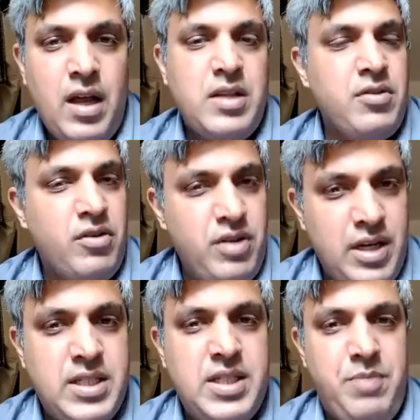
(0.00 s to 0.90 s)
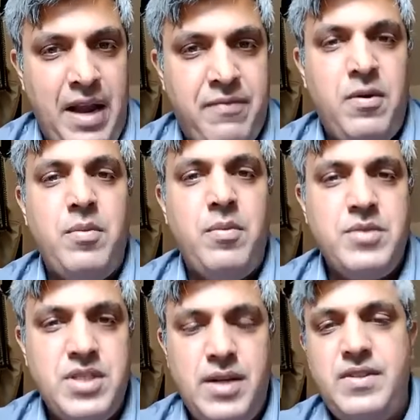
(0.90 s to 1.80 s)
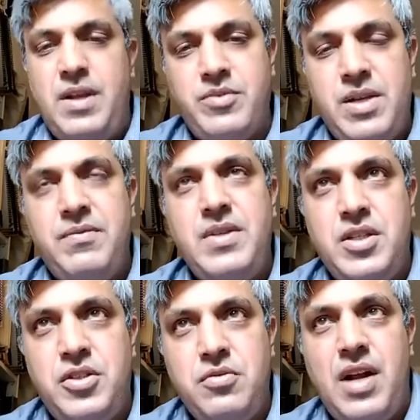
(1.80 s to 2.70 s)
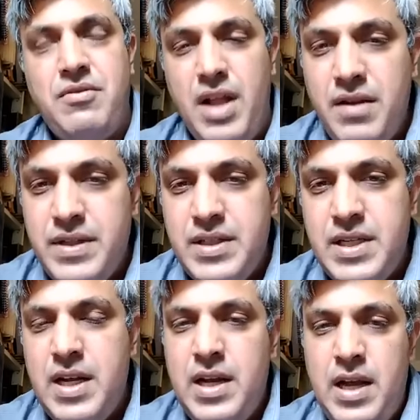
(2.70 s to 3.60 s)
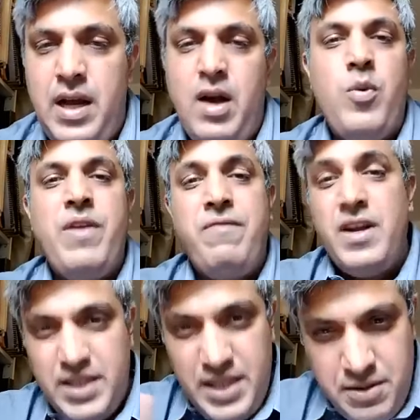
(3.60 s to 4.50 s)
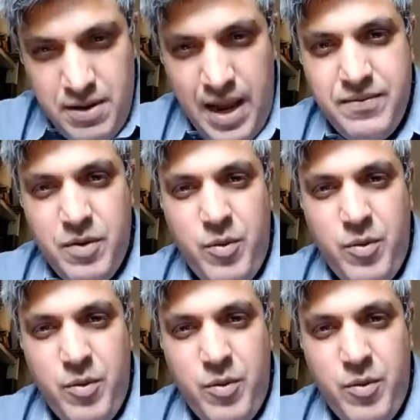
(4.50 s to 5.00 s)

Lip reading: So on industry platforms, if some of these issues are relevant, we first need to have the